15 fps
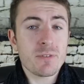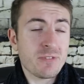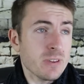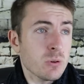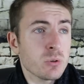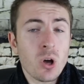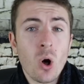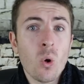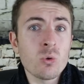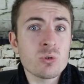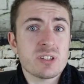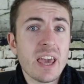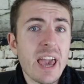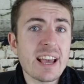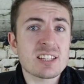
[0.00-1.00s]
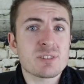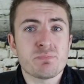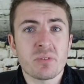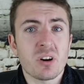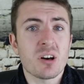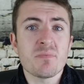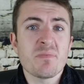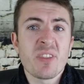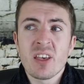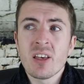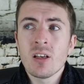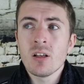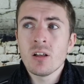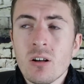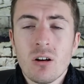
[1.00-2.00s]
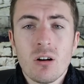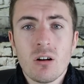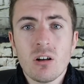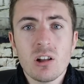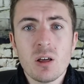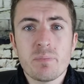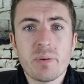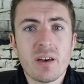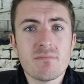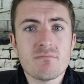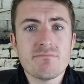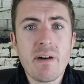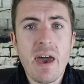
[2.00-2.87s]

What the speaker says: A few goals, yes, but All a bit